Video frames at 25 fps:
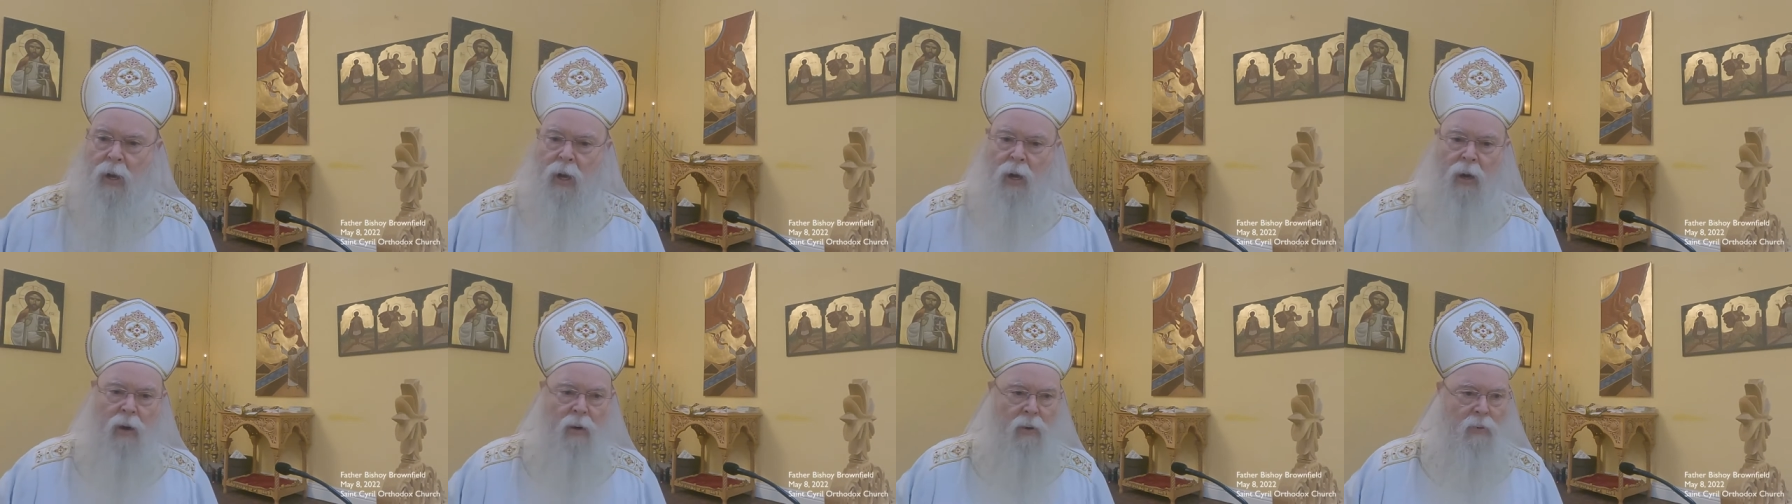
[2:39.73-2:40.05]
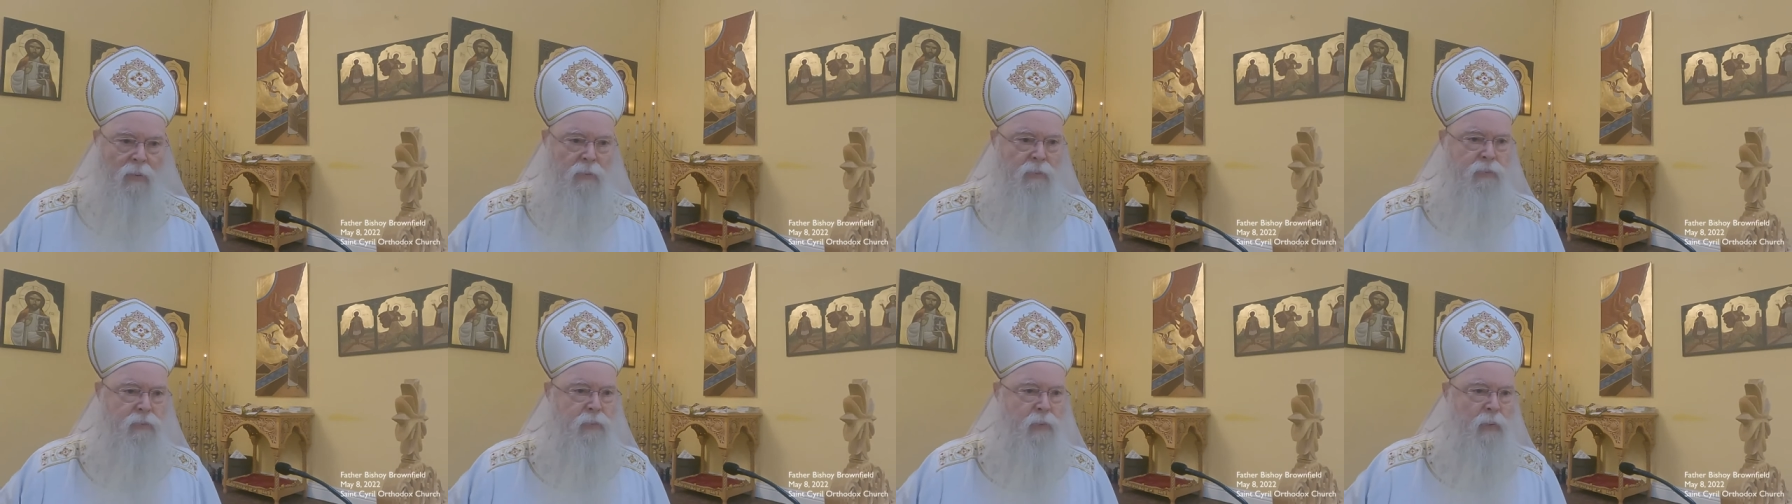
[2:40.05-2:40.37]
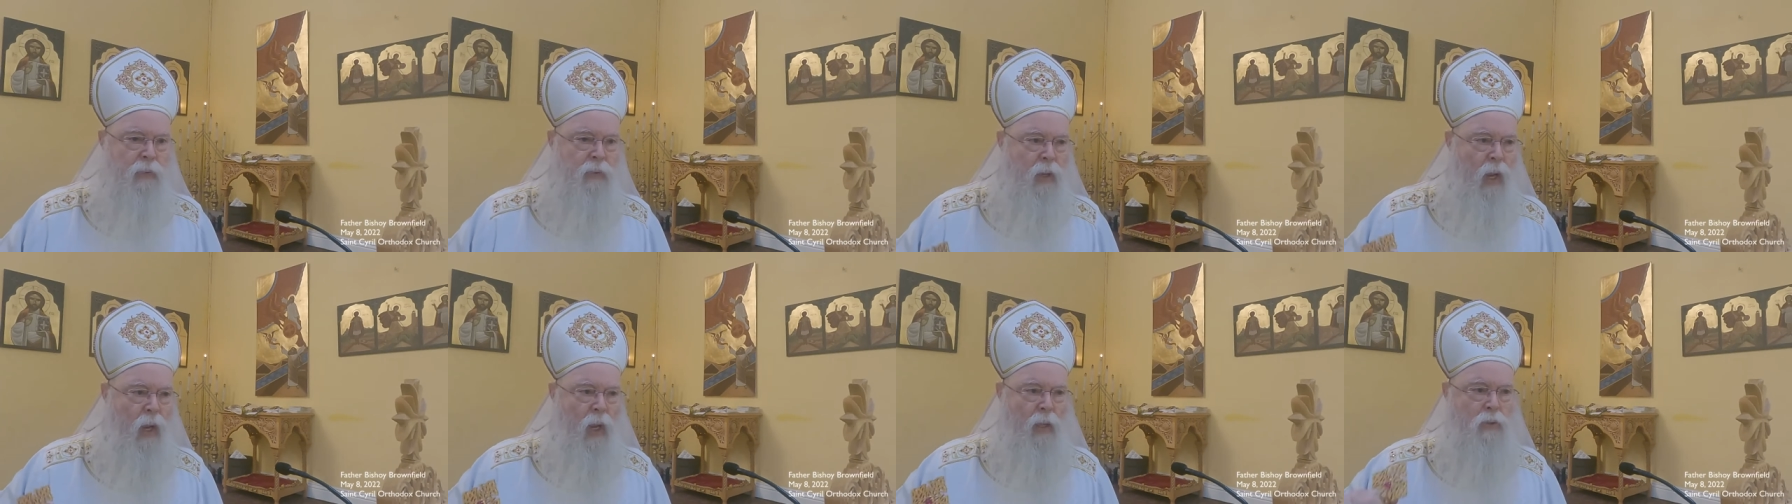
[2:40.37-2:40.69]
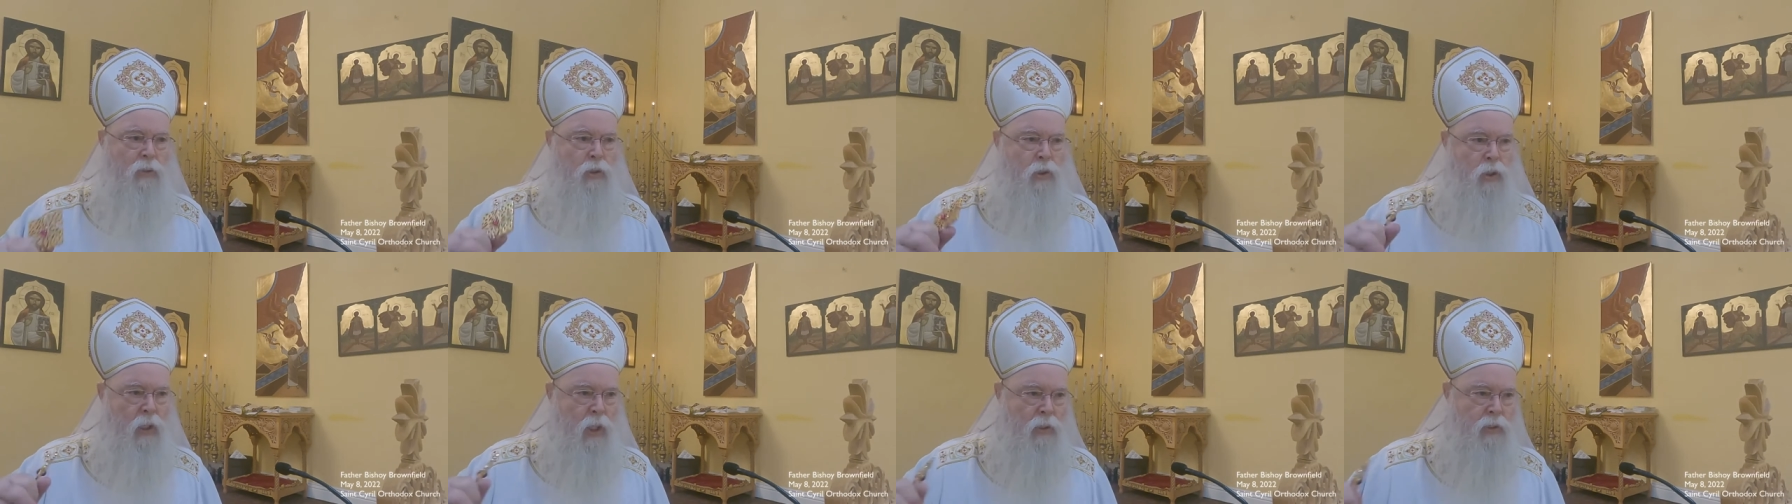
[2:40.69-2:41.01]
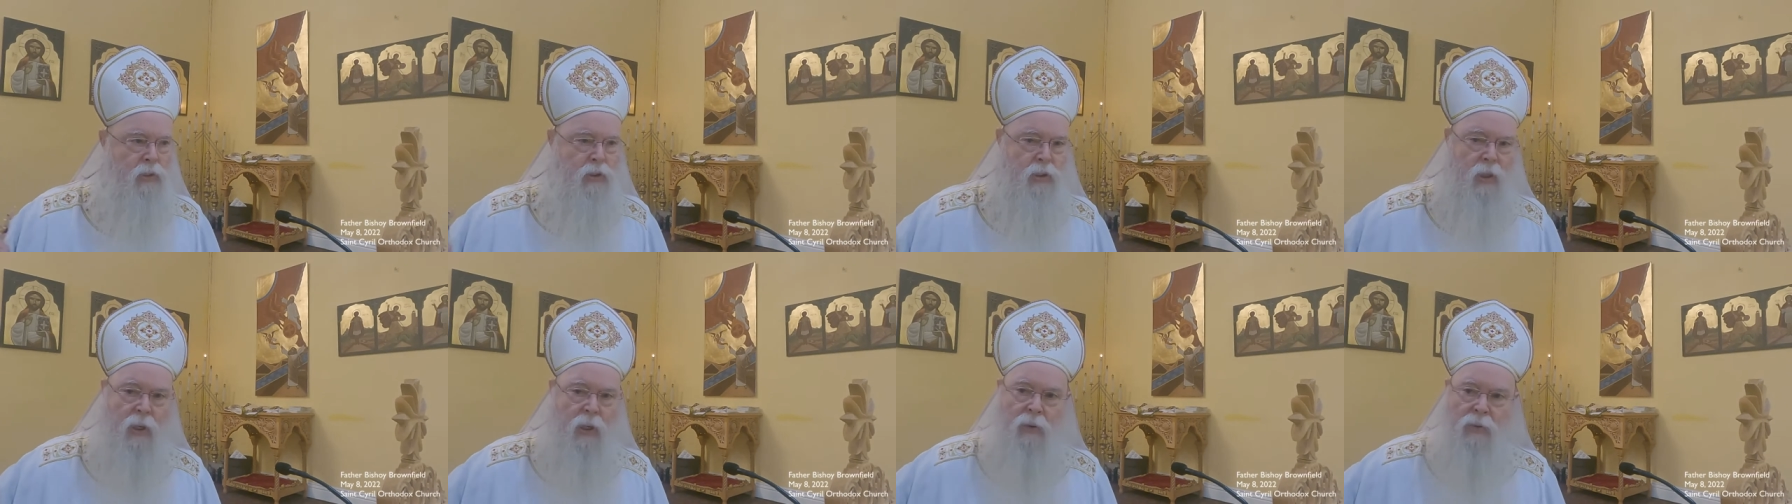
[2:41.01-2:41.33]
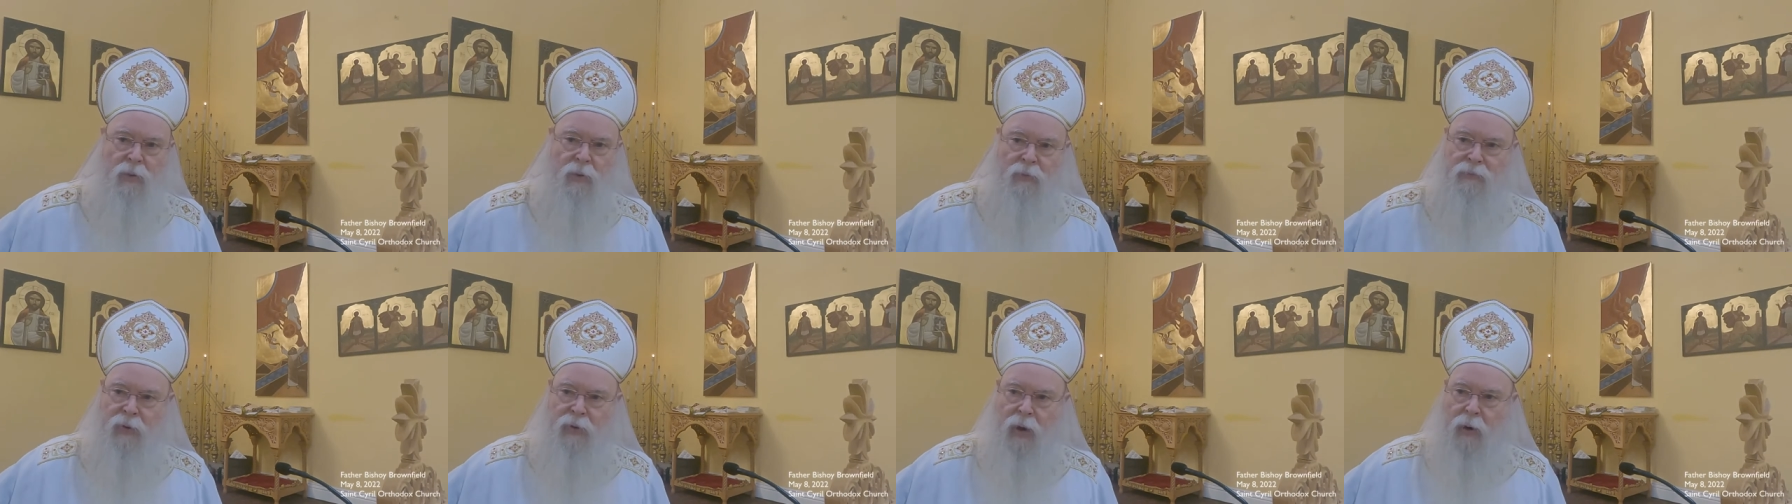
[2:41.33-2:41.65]
of not just
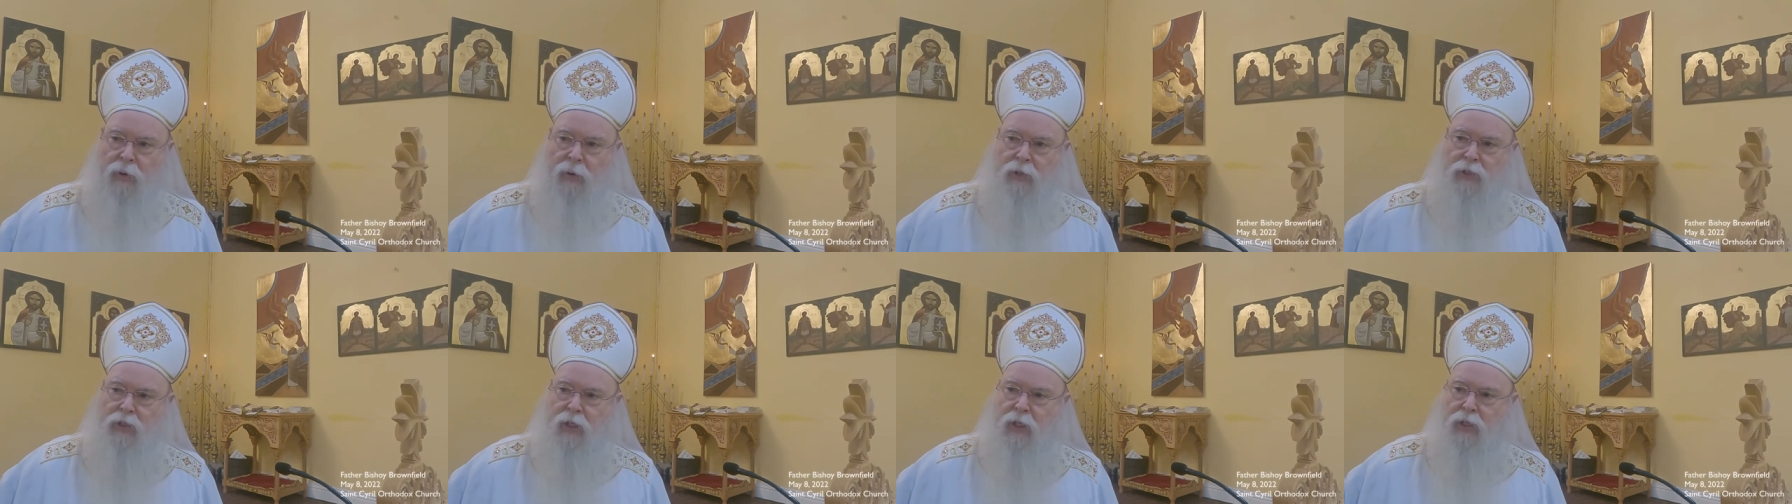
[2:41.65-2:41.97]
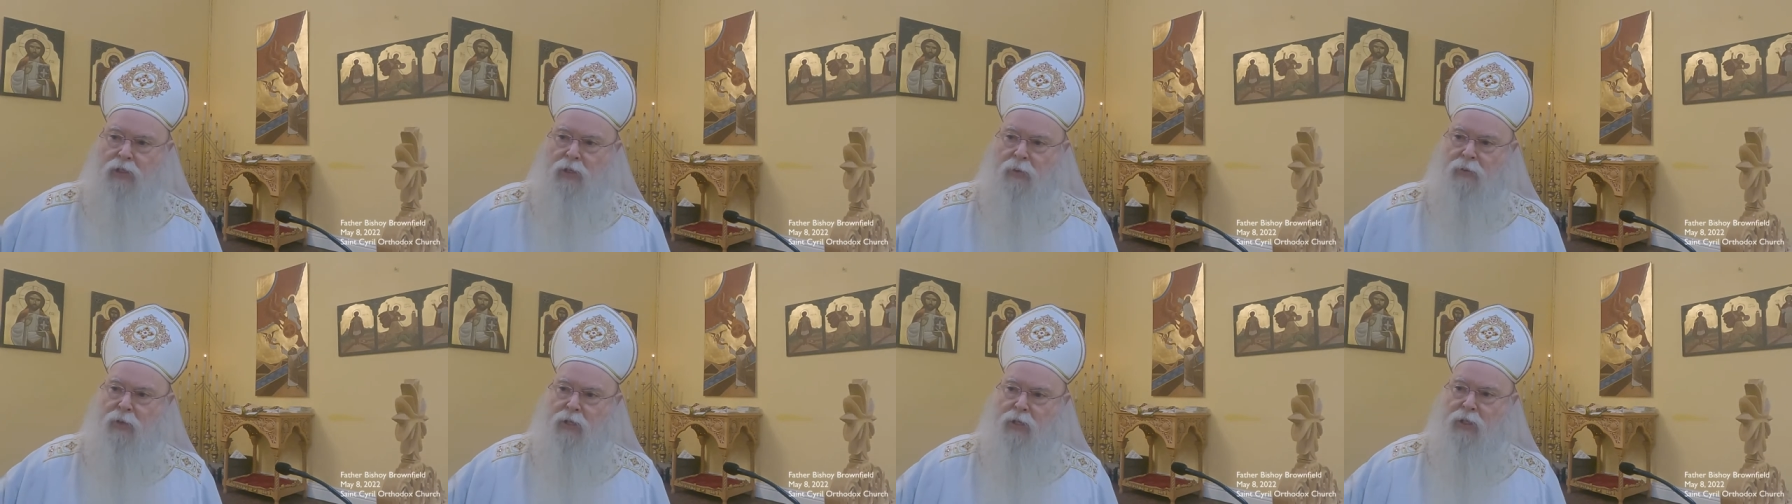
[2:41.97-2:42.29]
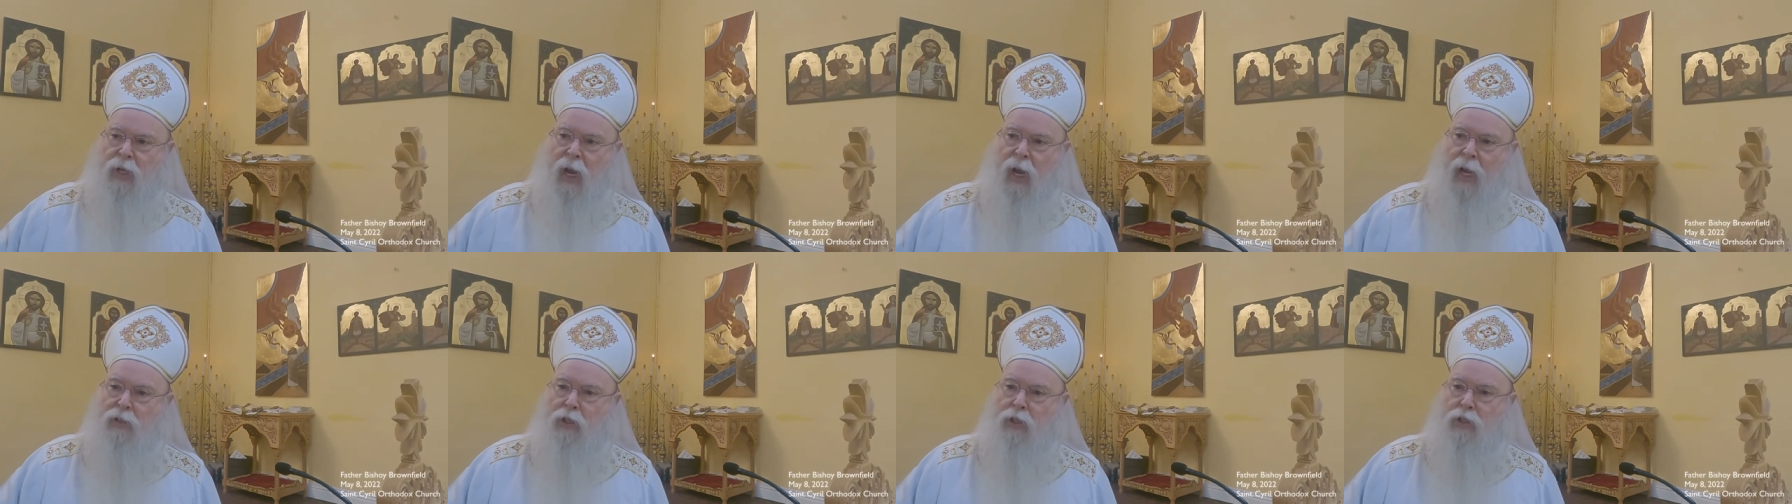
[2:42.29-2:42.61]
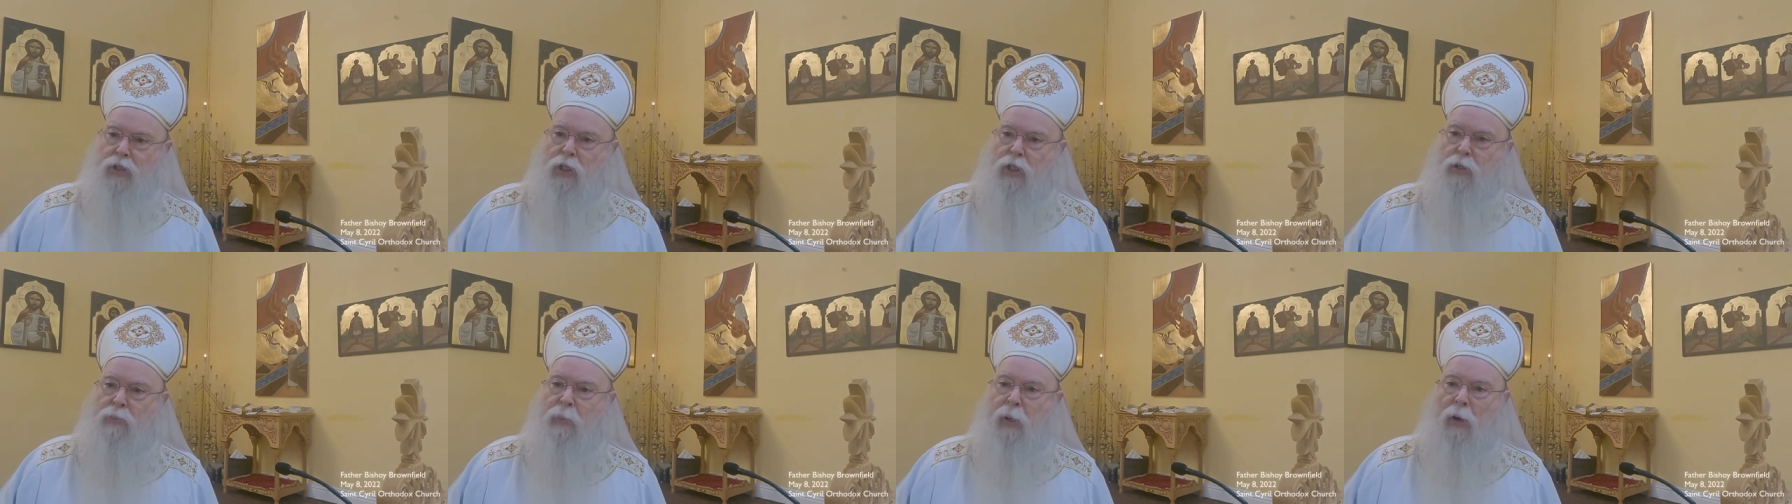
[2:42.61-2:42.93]
the Pharisees and the Sadducees,